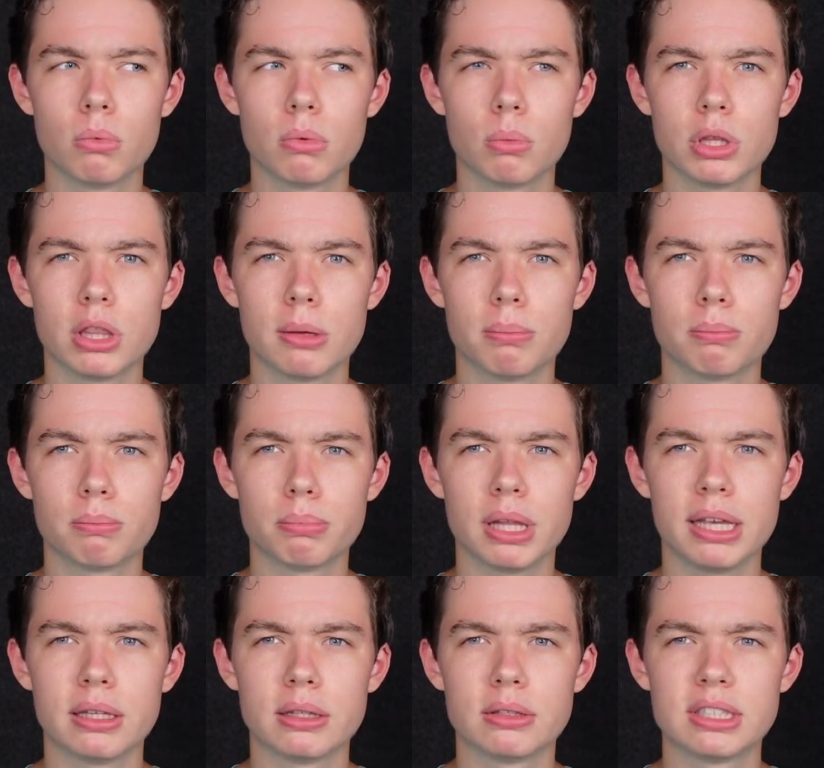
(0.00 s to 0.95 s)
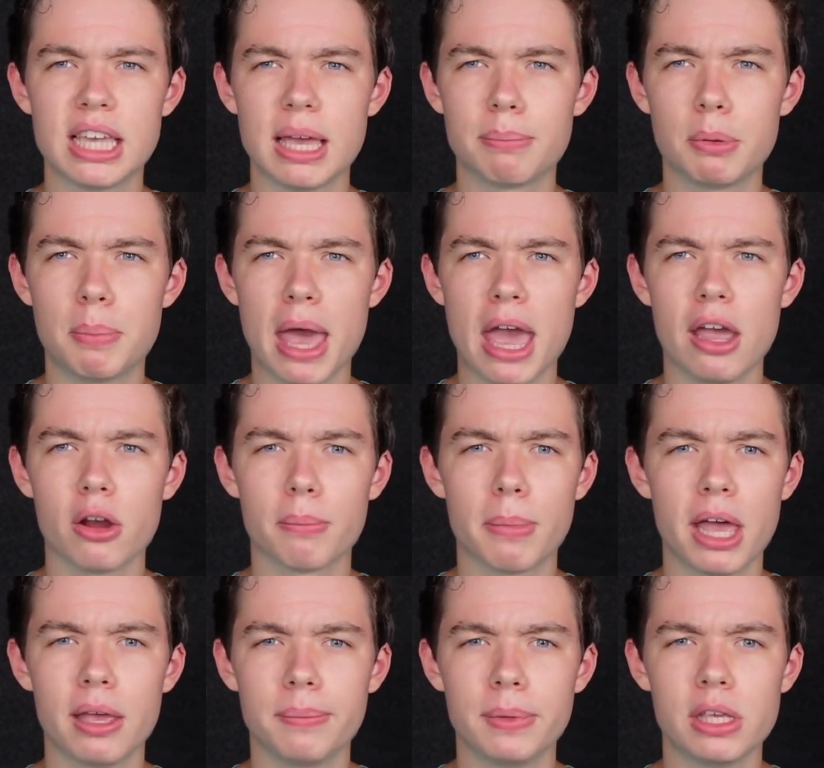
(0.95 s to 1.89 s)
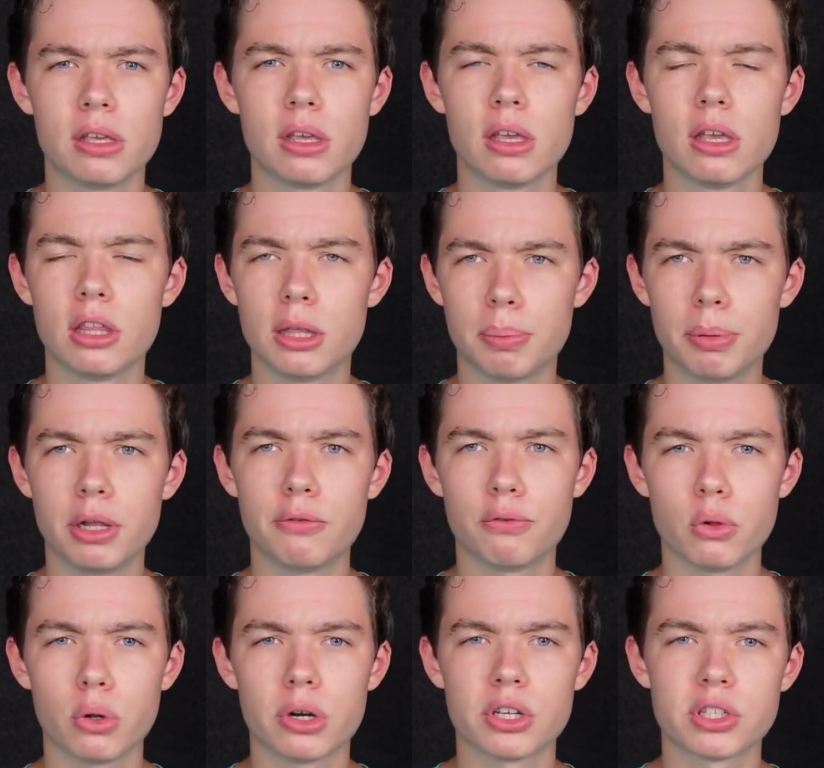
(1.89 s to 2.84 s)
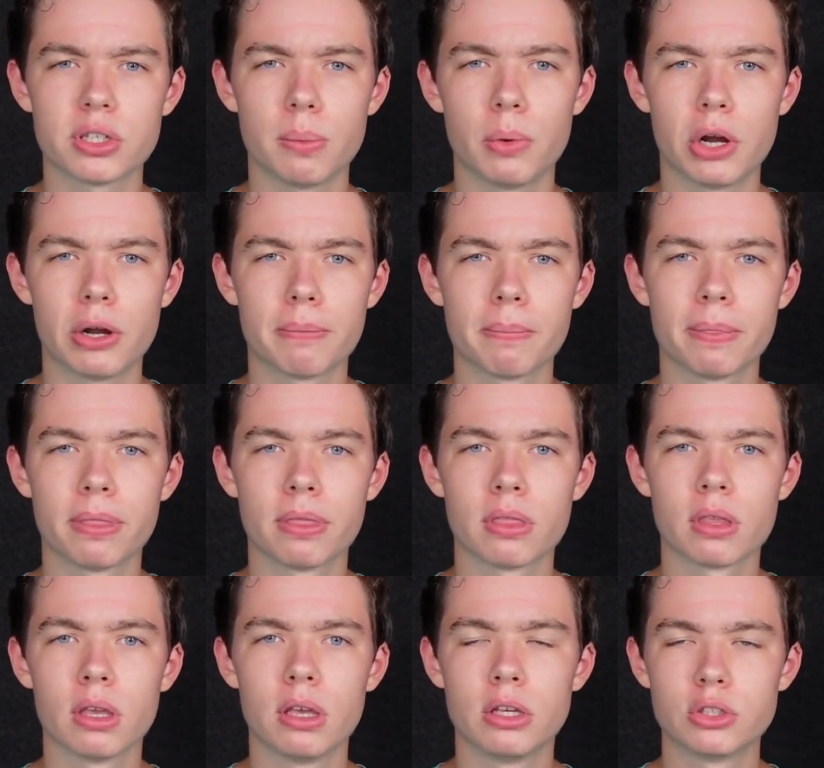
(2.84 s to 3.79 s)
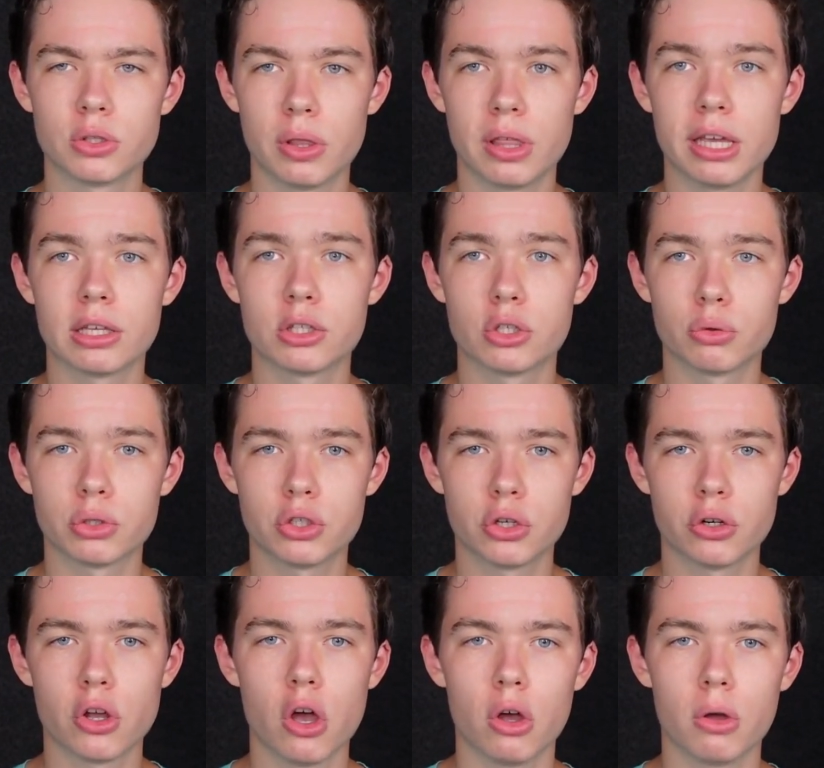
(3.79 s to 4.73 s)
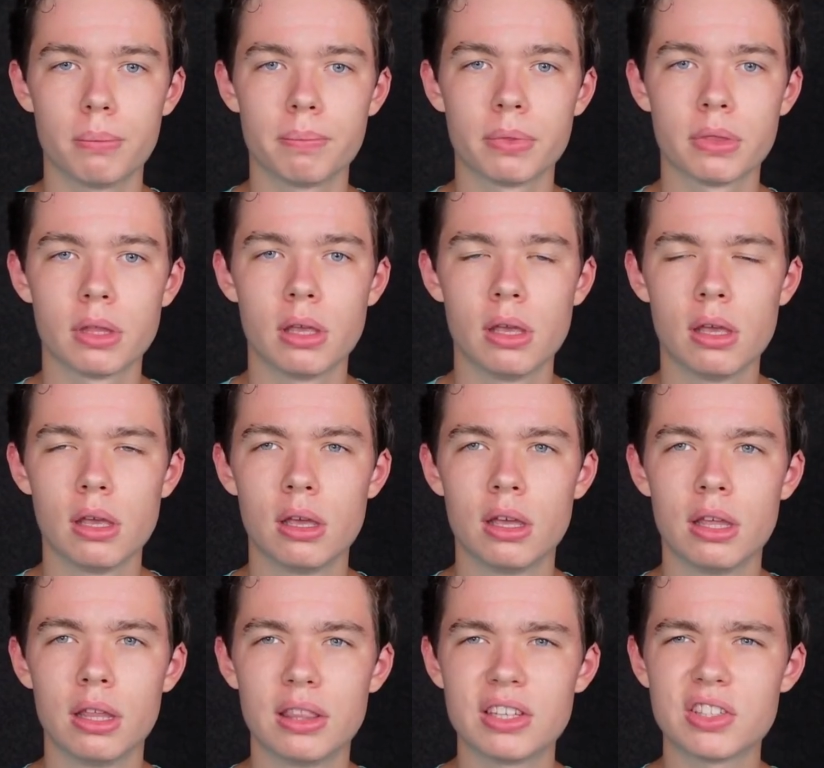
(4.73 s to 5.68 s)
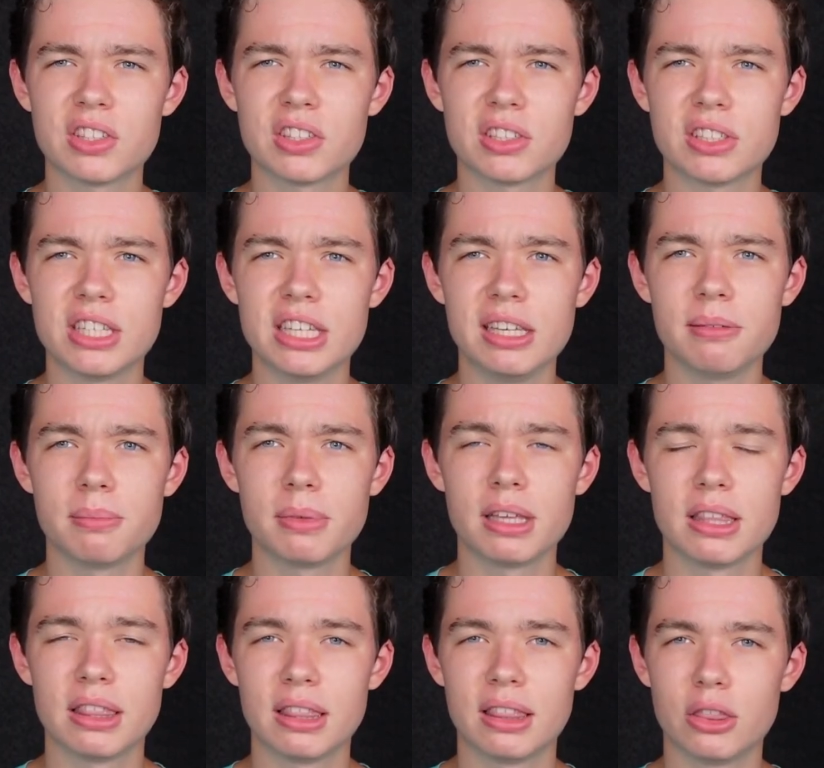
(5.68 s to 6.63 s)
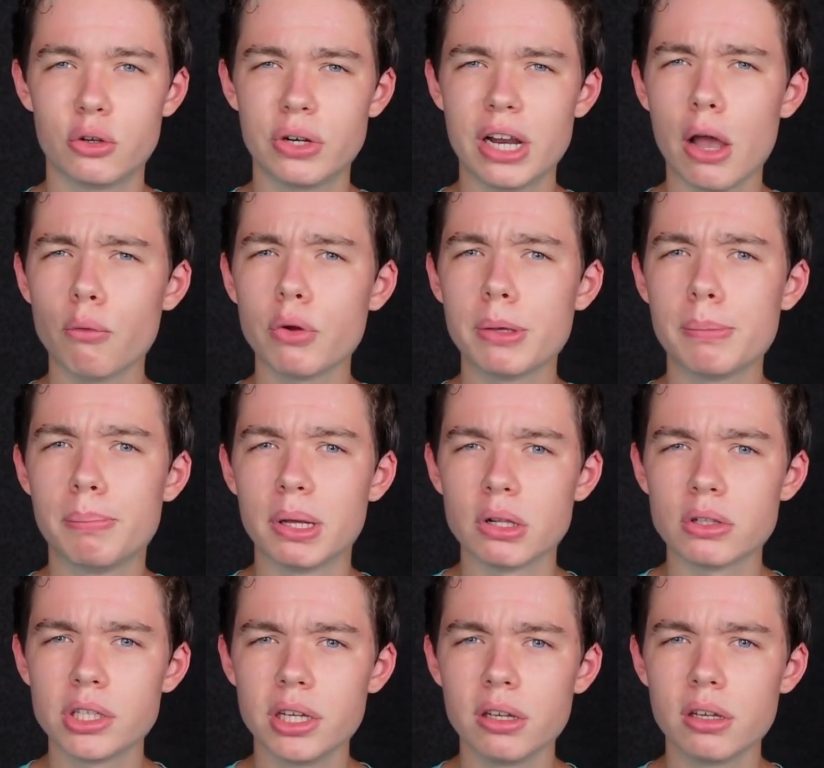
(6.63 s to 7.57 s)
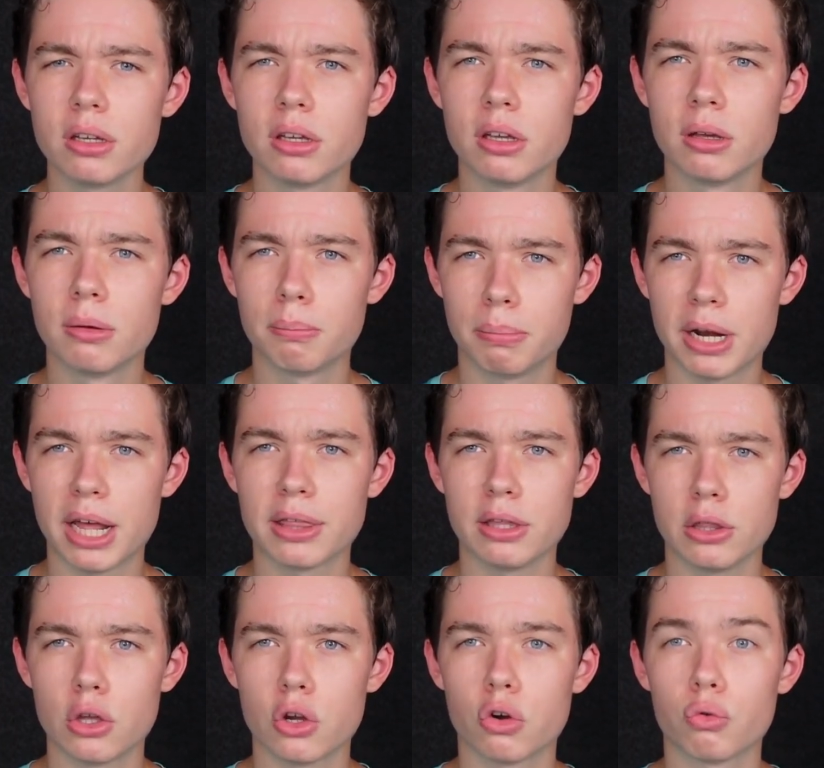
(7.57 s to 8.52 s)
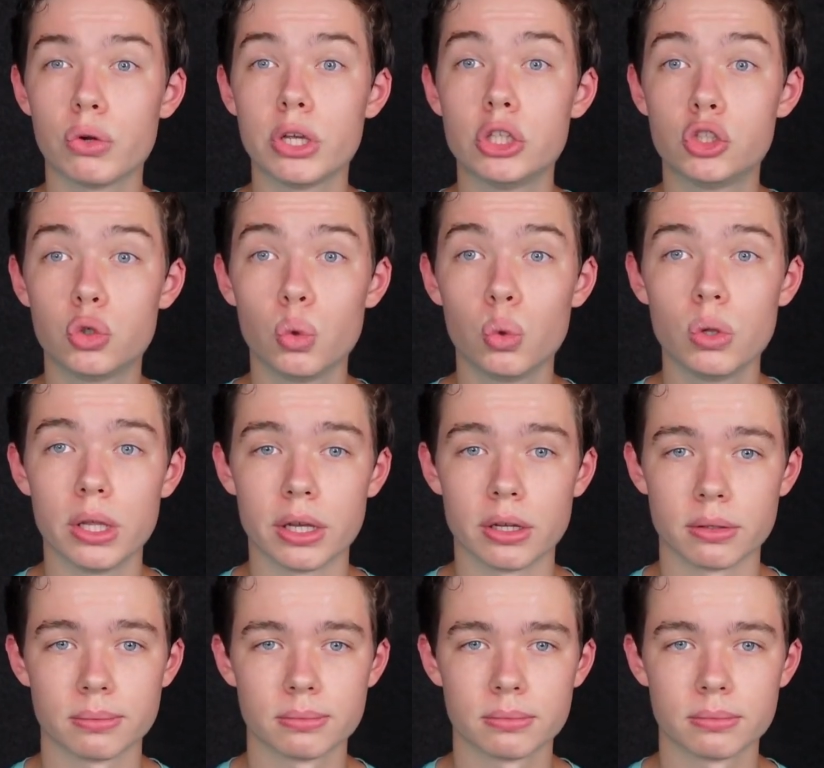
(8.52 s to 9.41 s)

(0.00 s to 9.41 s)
well, they play in Tampa Bay or Miami. They played in Florida somewhere. So they get to return home. This is a team, they're not rebuilding, but I think they're retooling.